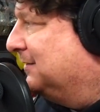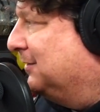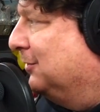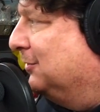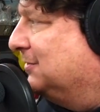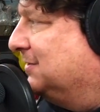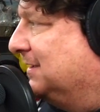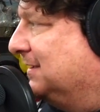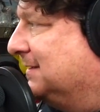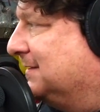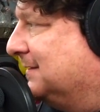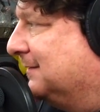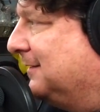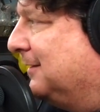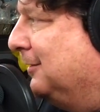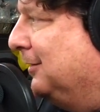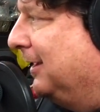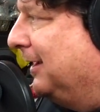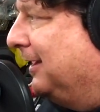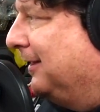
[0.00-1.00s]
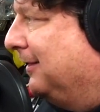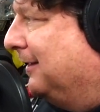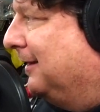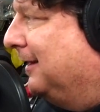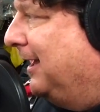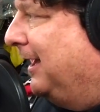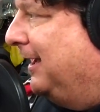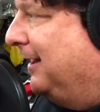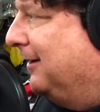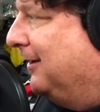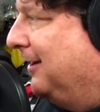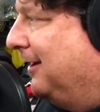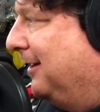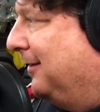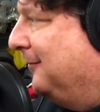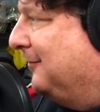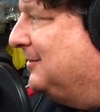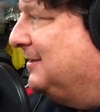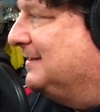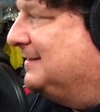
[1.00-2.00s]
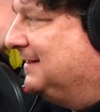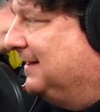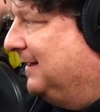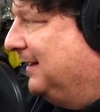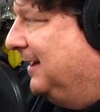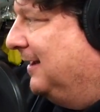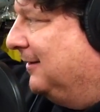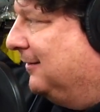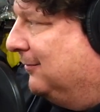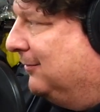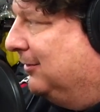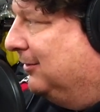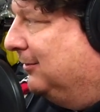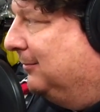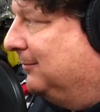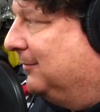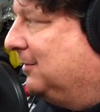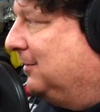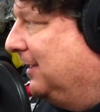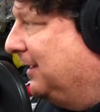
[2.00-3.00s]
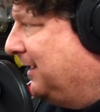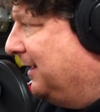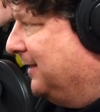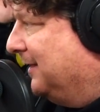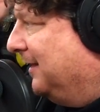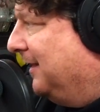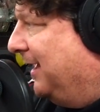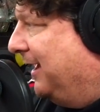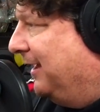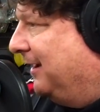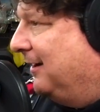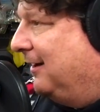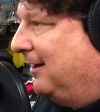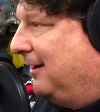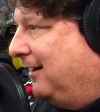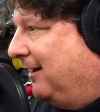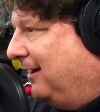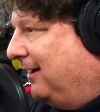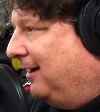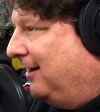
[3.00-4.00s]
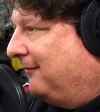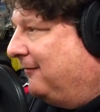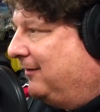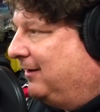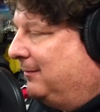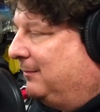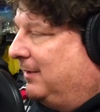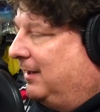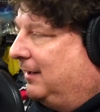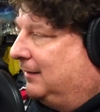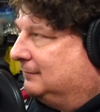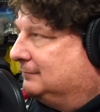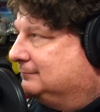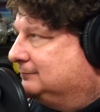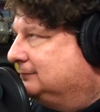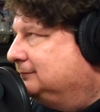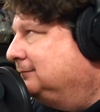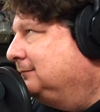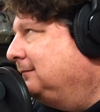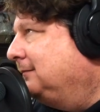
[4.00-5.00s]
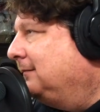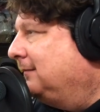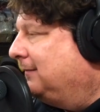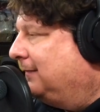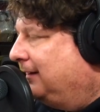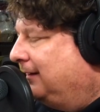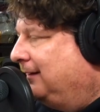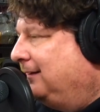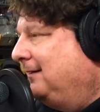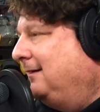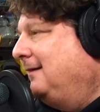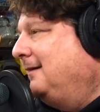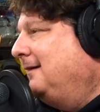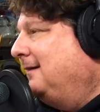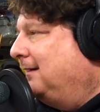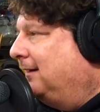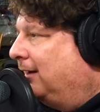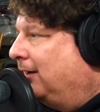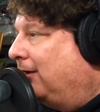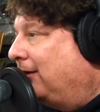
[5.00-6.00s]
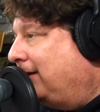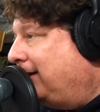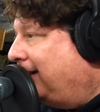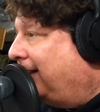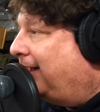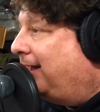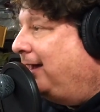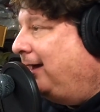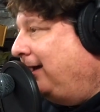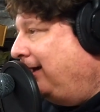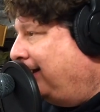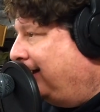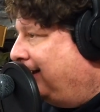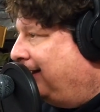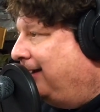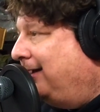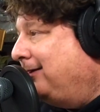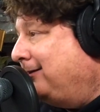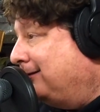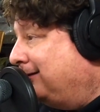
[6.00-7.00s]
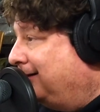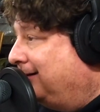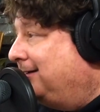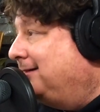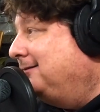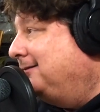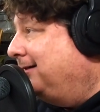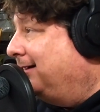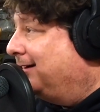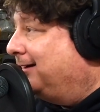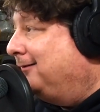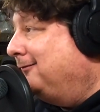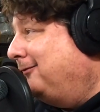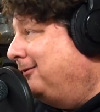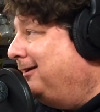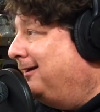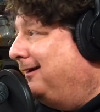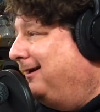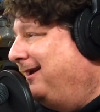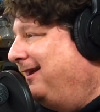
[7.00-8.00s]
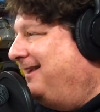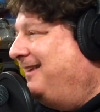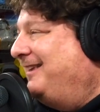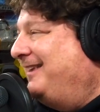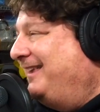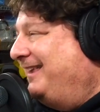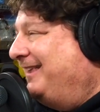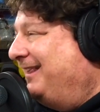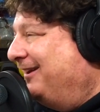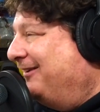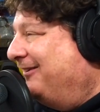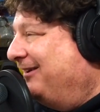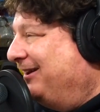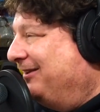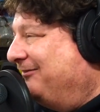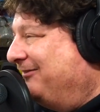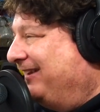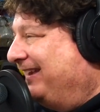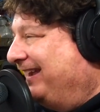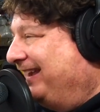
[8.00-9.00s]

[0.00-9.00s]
And so she's clicking the light on. She's in the other room, clicking the light on and off, and I'm like, okay, it's real fucking funny. You know what I